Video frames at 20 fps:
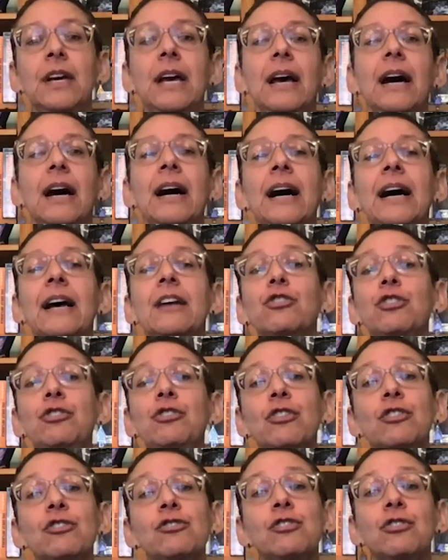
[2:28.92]

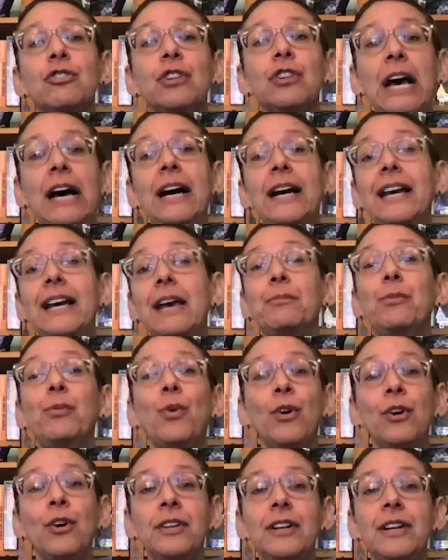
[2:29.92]
Researchers kept
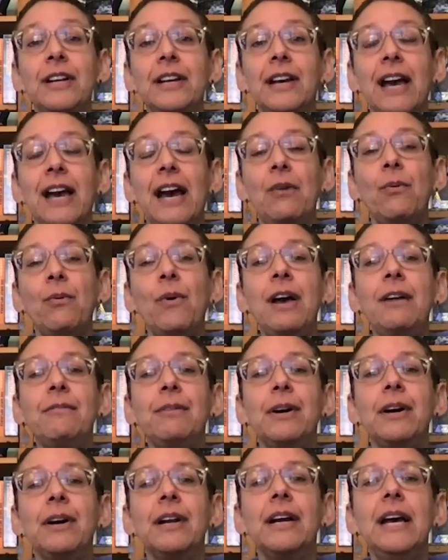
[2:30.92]
wondering,
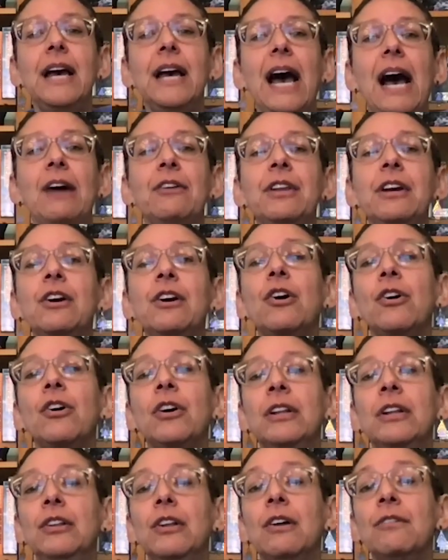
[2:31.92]
however, how the
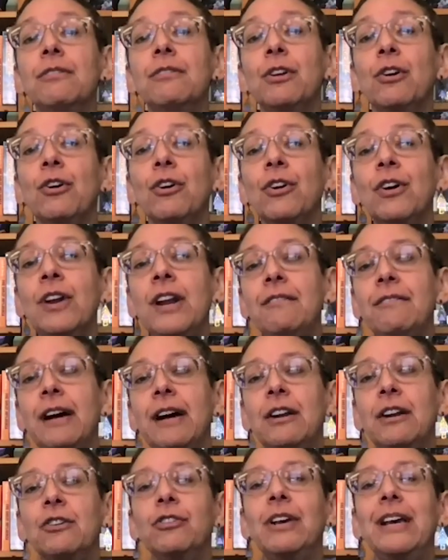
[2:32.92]
novel
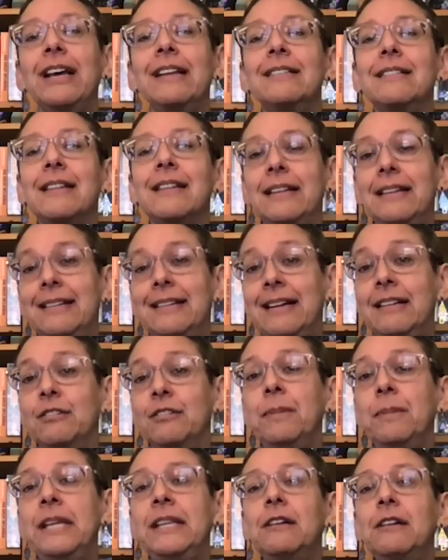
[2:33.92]
coronavirus gets
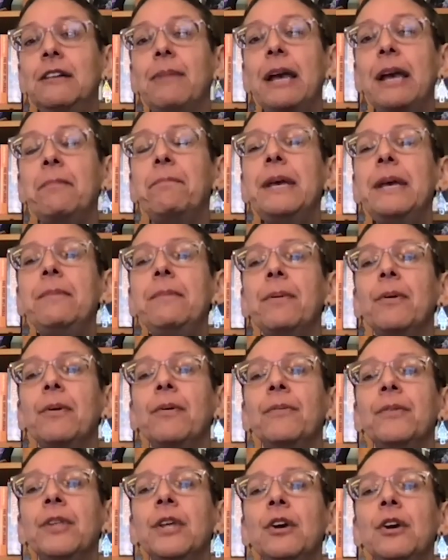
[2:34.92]
transmitted by
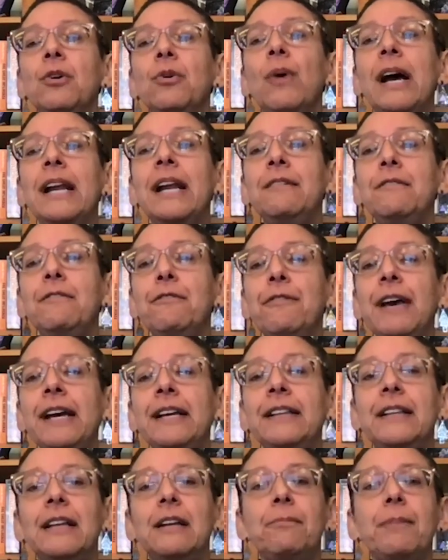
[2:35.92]
people who are
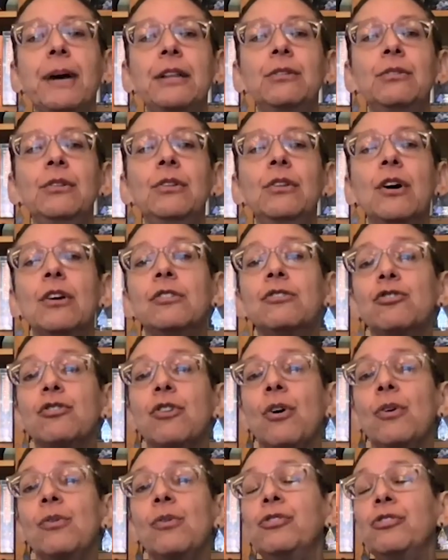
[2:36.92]
infected but do not
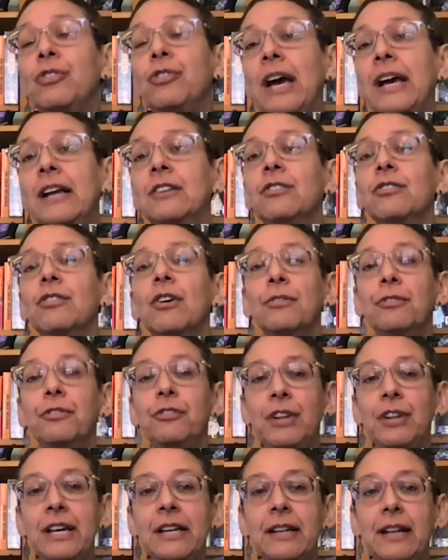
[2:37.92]
show signs of
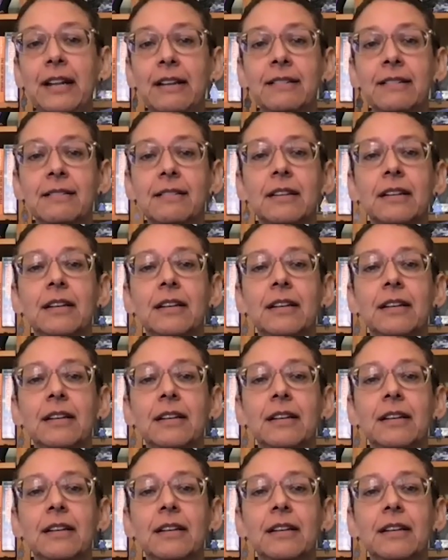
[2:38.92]
sickness.